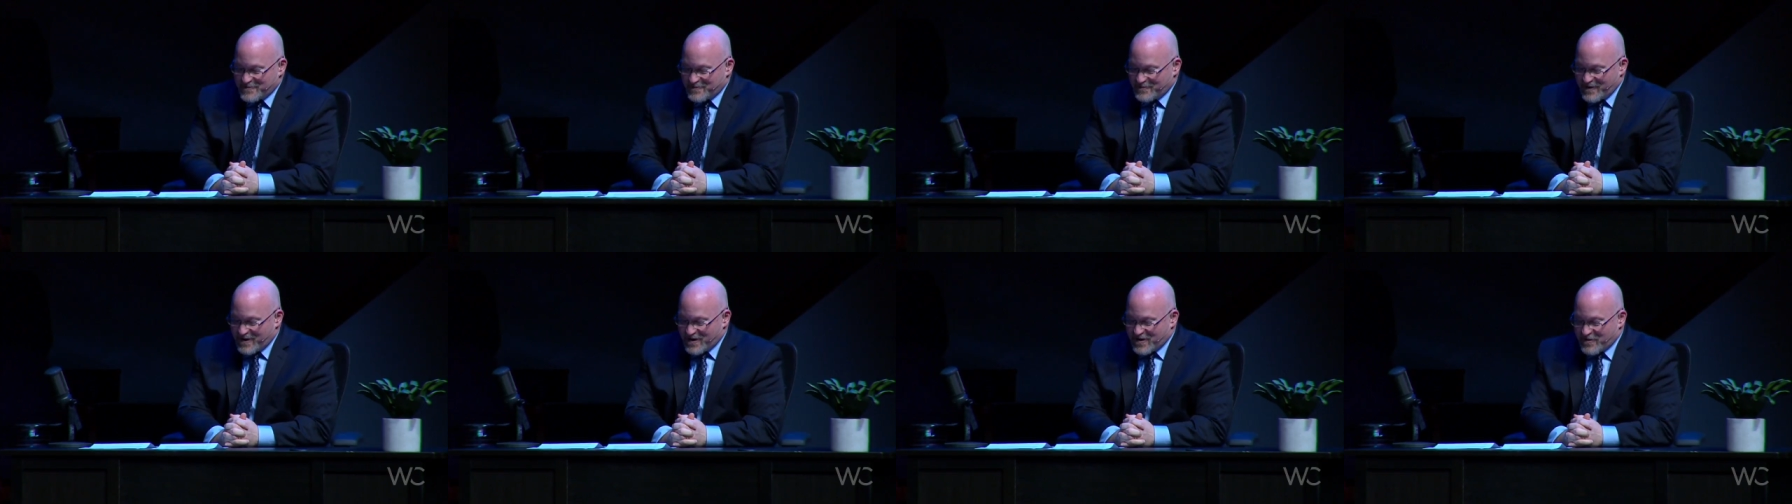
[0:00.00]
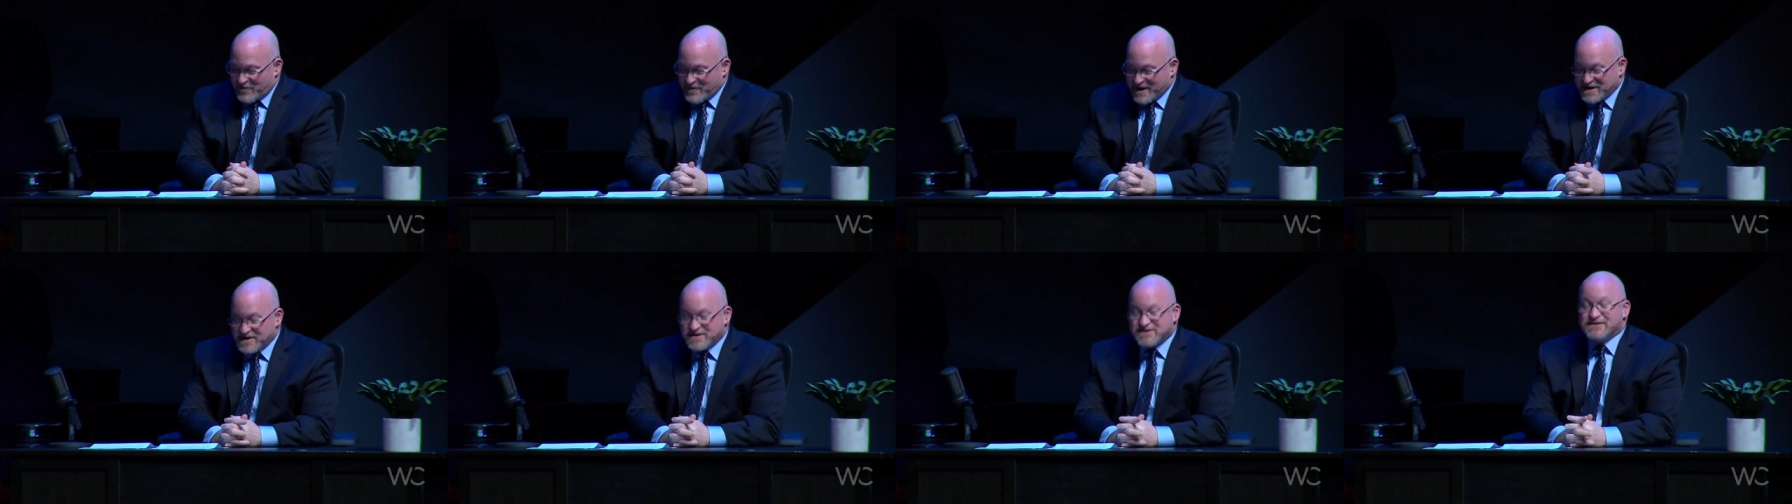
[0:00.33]
Well,
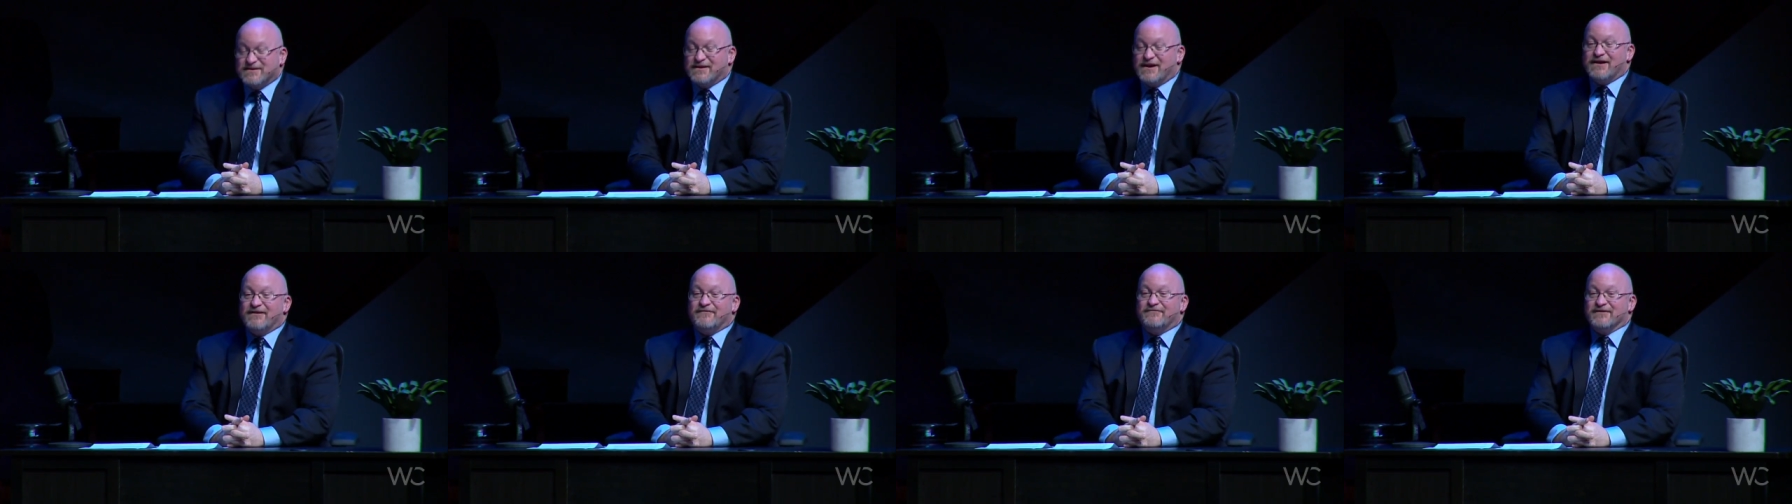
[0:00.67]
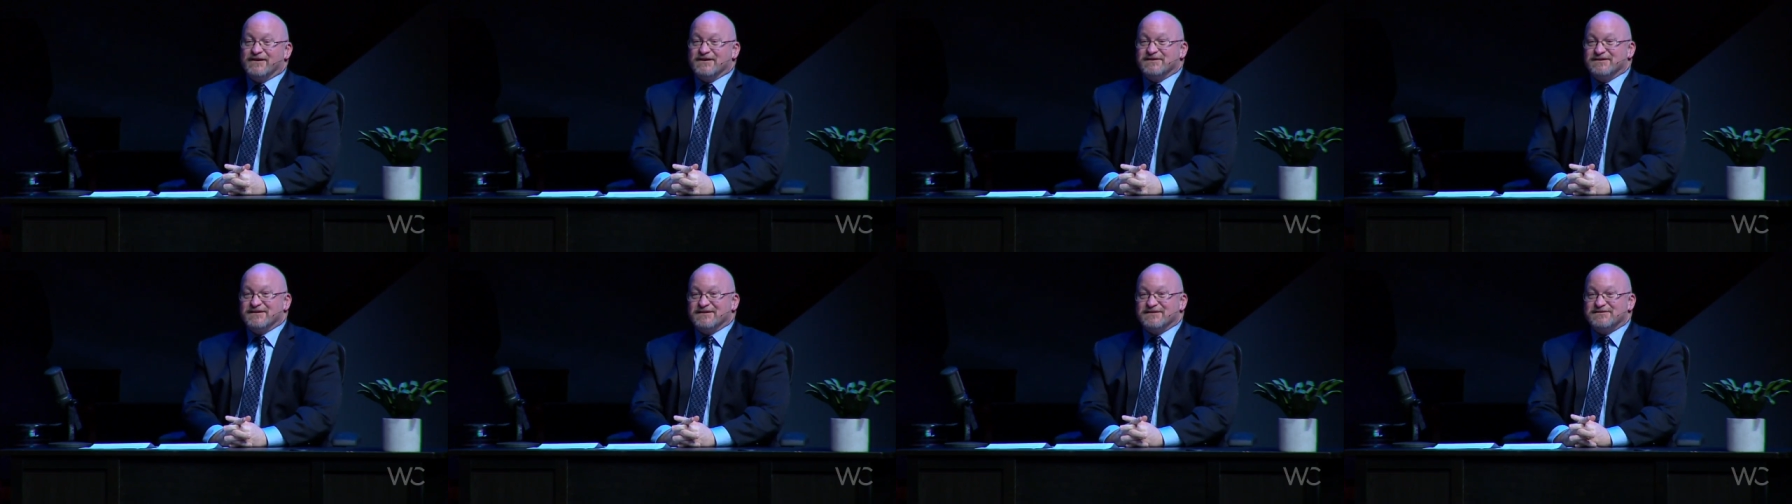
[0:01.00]
courageous love
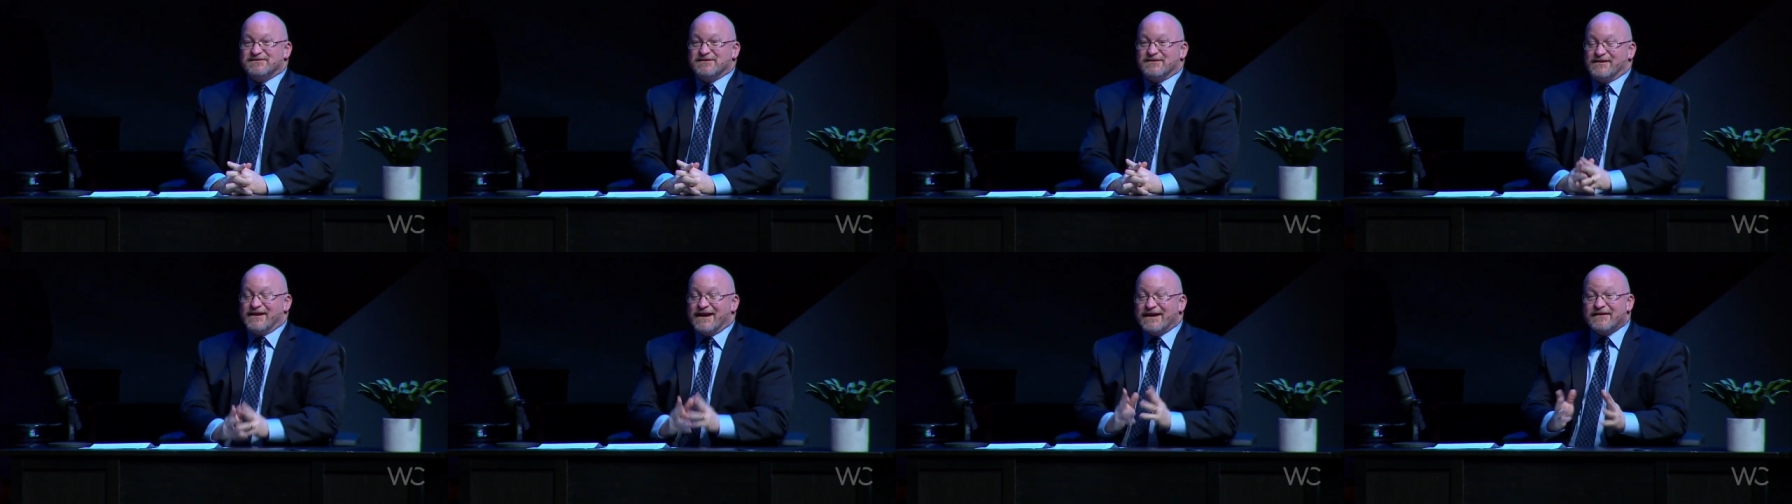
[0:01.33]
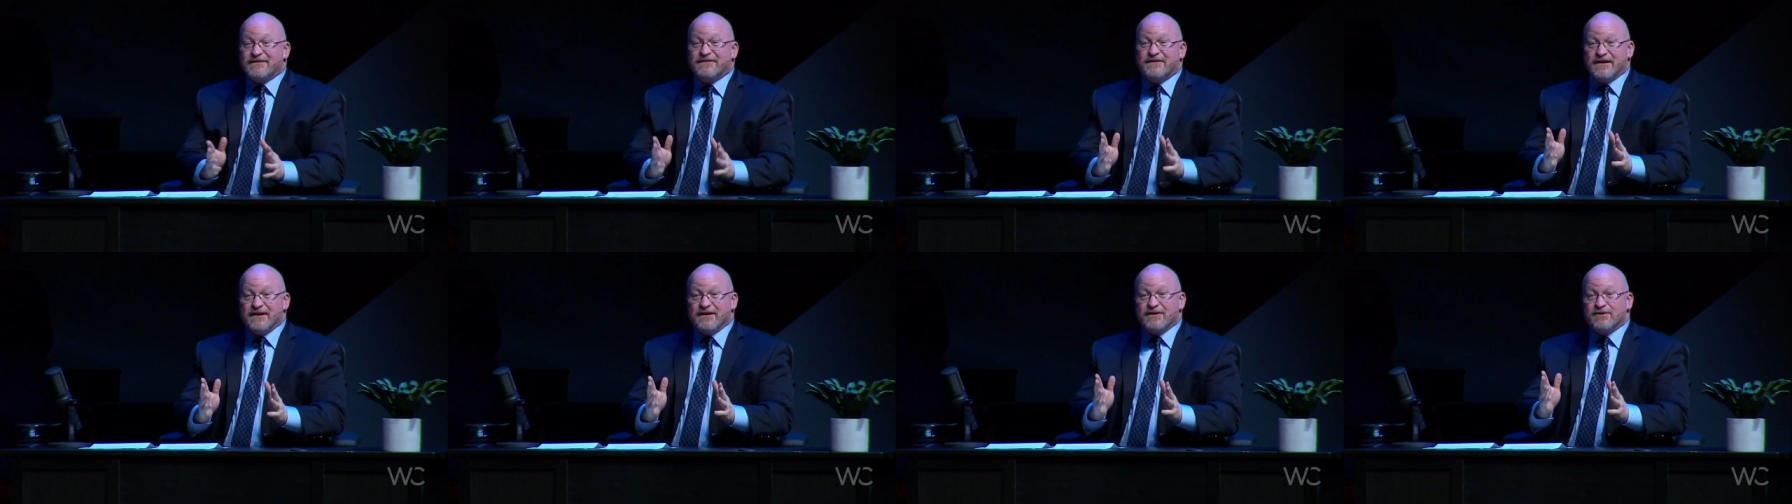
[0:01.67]
is in select
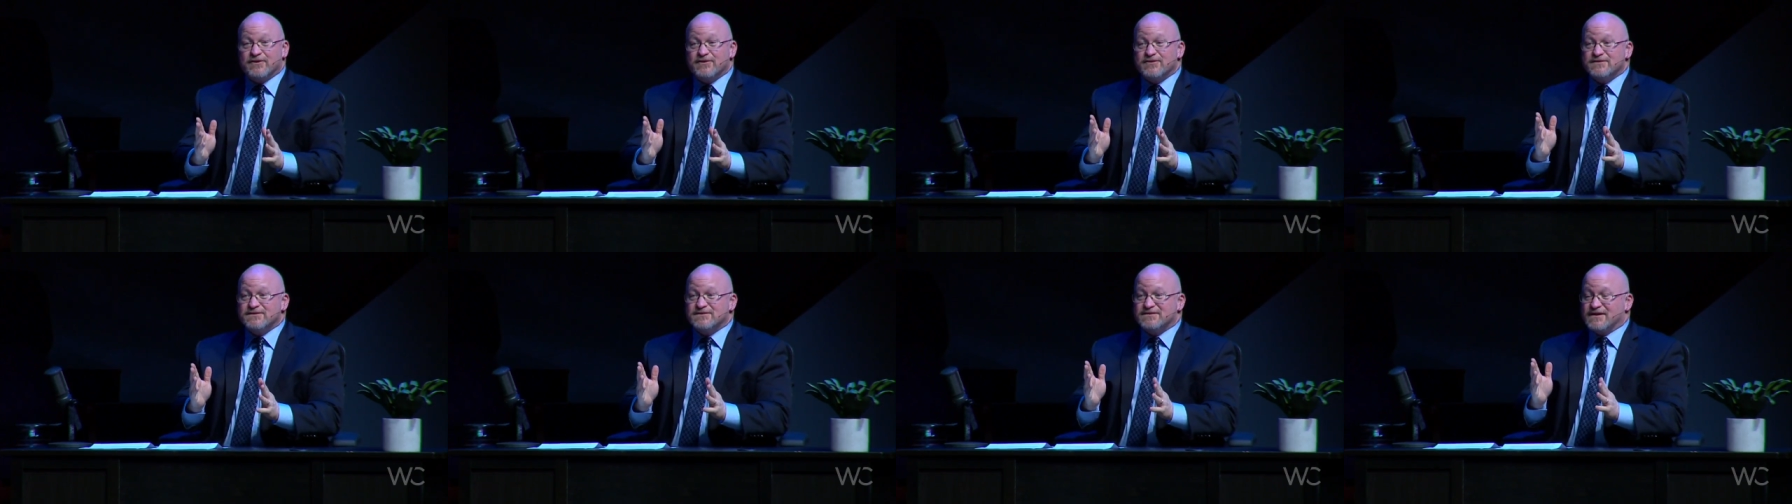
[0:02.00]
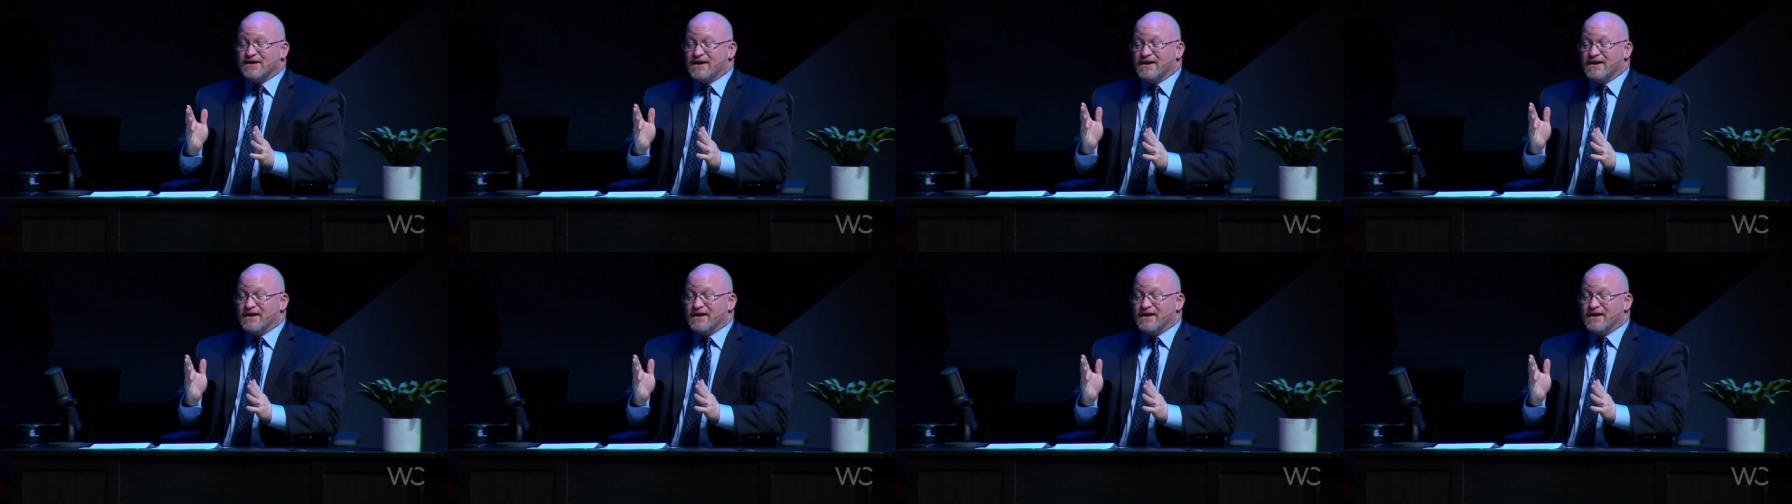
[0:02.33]
theaters.